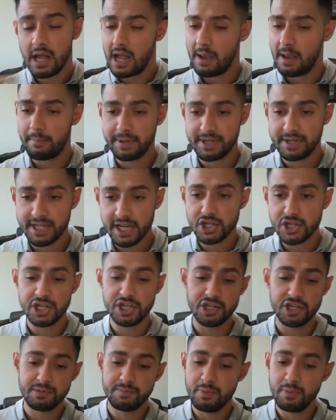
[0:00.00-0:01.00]
and potentially
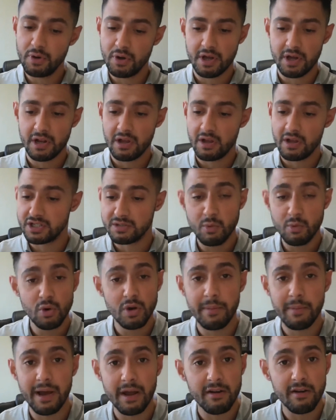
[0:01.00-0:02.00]
just put a small
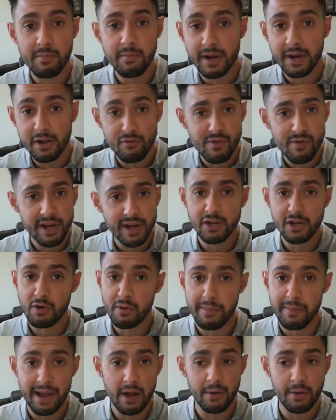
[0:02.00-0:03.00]
amount of money, a regular
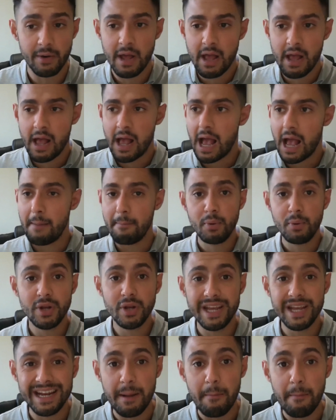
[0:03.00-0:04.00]
amount, and put
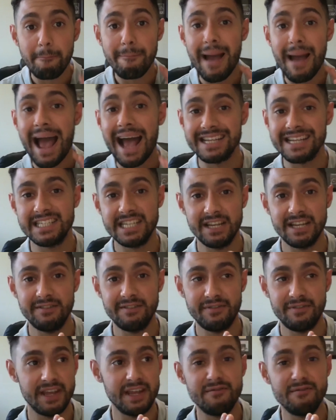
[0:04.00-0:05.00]
it in a passive
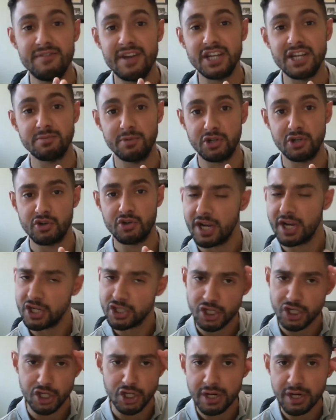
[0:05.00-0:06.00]
investment tracker.
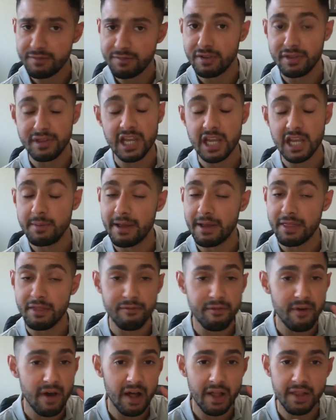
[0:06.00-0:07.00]
So you don't have to think about the
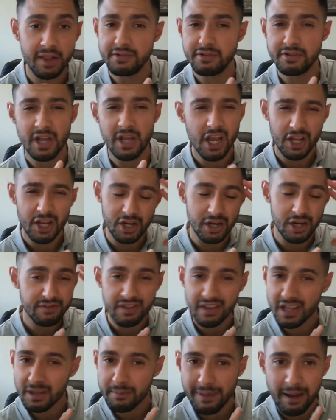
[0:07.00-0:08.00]
funds, you don't have to
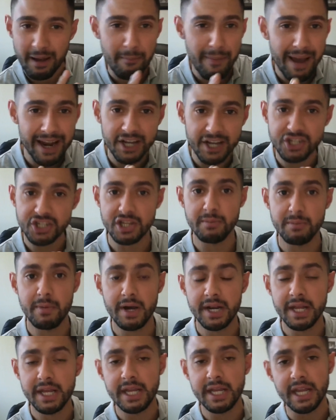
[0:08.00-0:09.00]
think about managing the
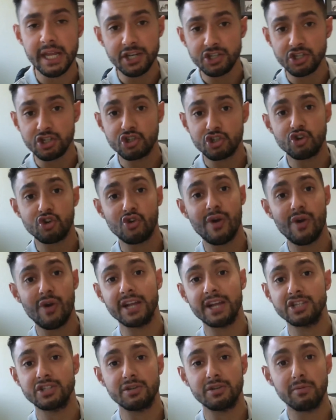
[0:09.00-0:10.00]
money. It just
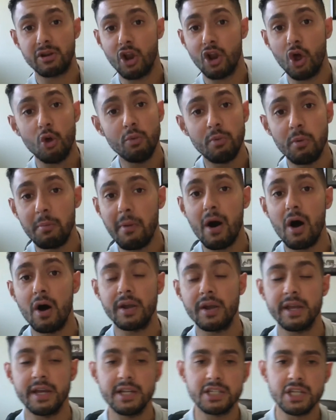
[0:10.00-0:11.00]
tracks the global
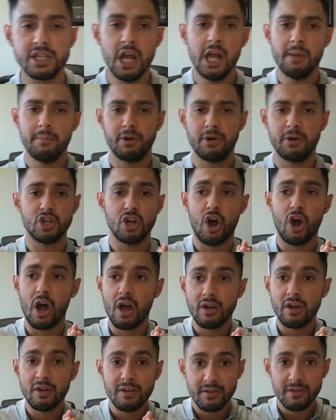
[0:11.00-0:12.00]
markets, because
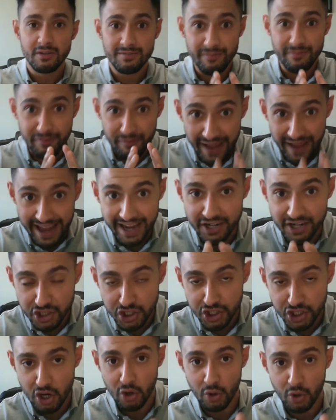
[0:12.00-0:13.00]
facts
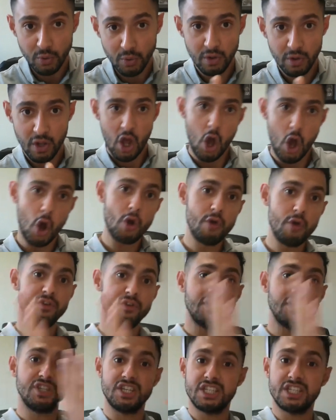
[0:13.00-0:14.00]
show over a
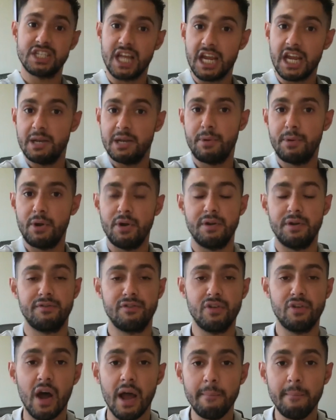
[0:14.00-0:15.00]
sustained period of
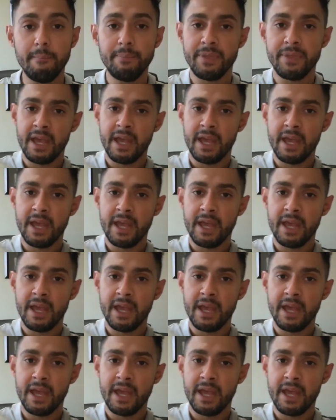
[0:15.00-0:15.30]
time